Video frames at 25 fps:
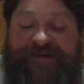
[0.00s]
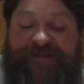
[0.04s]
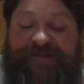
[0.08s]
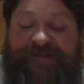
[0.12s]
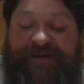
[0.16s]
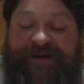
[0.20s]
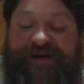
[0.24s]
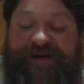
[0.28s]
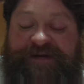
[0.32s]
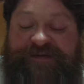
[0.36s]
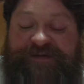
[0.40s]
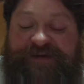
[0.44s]

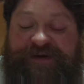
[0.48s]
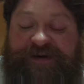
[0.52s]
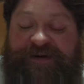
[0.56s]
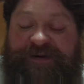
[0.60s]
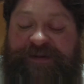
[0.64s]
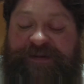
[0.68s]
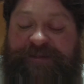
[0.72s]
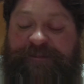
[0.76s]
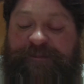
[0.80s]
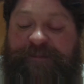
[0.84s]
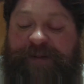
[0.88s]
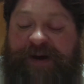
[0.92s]
place near
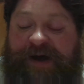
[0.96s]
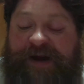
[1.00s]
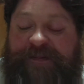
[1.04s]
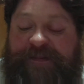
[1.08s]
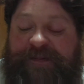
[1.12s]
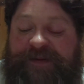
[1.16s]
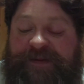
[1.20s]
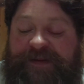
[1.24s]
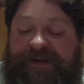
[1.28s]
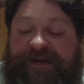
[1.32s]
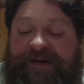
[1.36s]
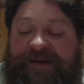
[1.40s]
the bottom
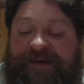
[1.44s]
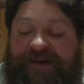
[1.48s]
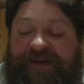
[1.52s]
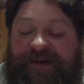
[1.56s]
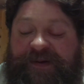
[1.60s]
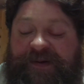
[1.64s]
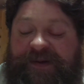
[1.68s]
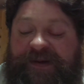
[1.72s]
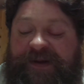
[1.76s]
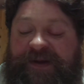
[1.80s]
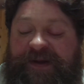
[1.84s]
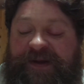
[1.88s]
of the hill,